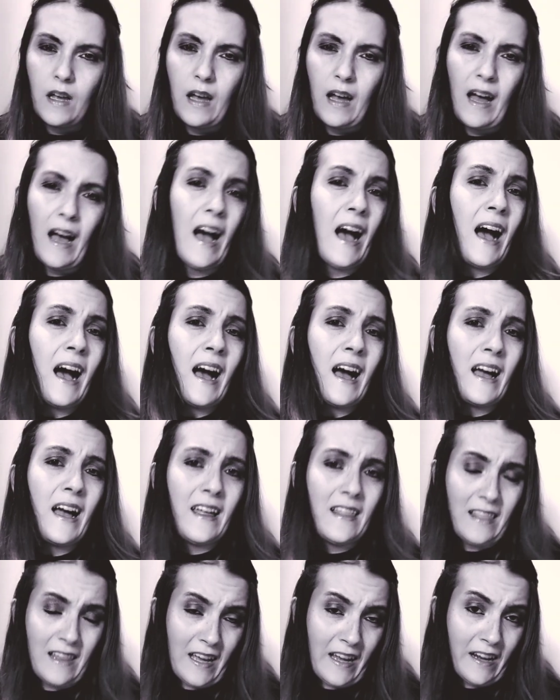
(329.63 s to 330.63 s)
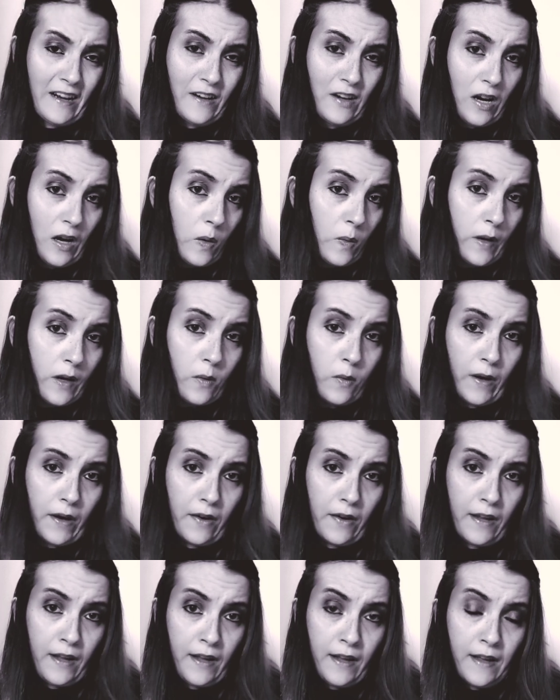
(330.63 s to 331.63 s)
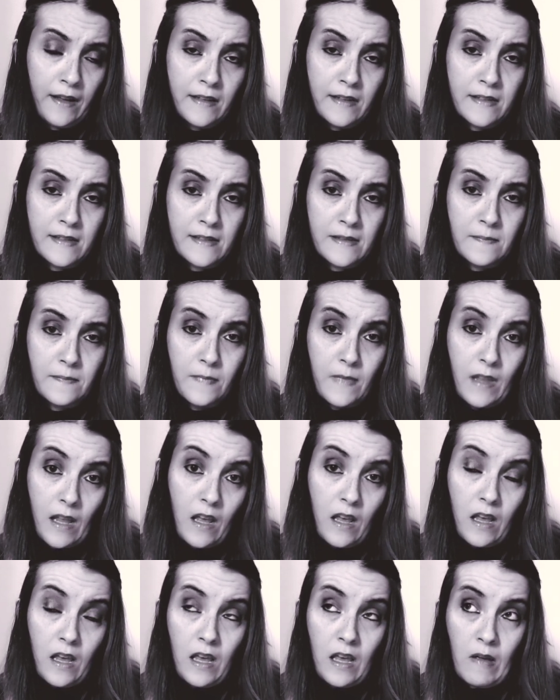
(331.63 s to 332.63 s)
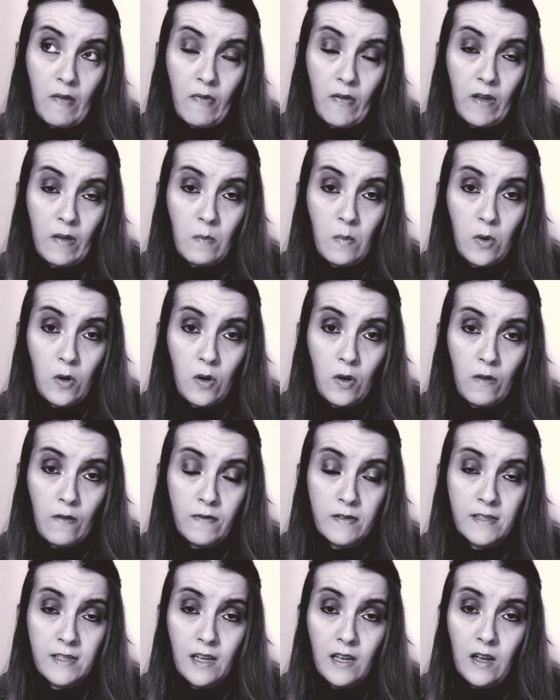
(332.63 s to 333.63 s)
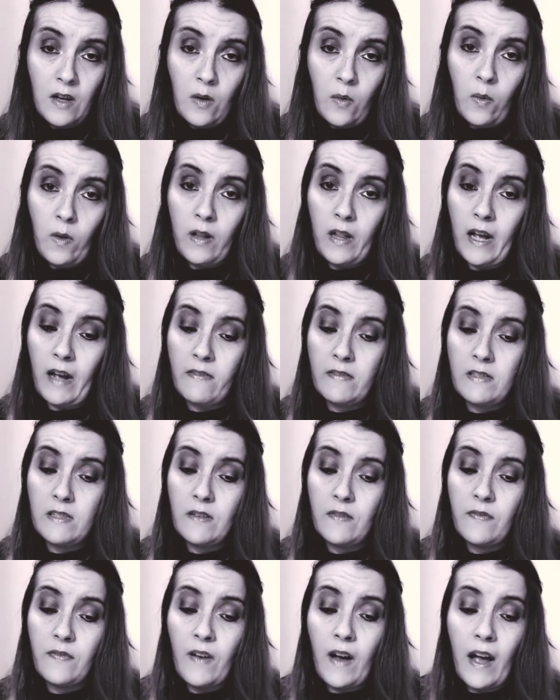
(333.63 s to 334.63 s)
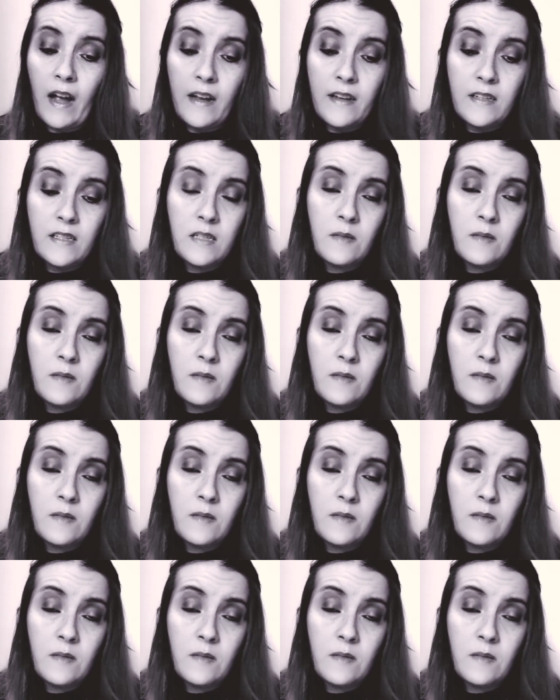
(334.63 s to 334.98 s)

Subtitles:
I like knowing where he is. If he moves, we'll have to find him